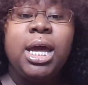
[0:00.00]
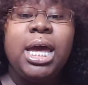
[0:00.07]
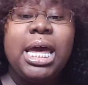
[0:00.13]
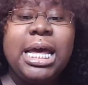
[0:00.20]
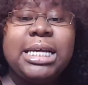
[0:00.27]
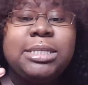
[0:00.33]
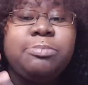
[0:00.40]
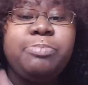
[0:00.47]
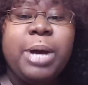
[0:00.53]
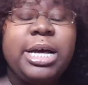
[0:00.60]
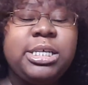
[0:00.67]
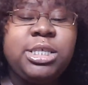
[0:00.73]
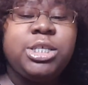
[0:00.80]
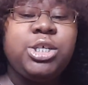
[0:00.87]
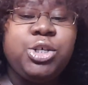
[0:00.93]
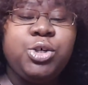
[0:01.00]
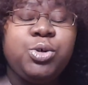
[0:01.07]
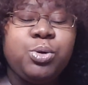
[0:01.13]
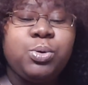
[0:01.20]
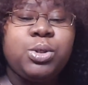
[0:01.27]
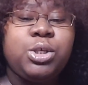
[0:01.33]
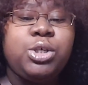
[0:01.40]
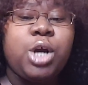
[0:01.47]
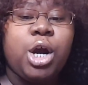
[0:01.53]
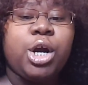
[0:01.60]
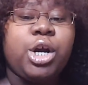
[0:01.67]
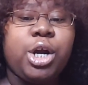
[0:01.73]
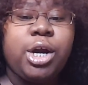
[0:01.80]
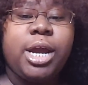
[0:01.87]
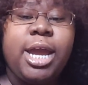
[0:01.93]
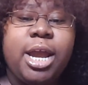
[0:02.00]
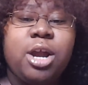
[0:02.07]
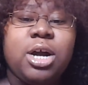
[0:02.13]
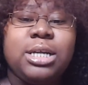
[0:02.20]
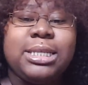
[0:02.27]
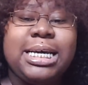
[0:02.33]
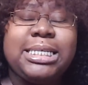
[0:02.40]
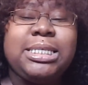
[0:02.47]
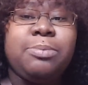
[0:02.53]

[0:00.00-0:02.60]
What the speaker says: it's best to use darker hair unless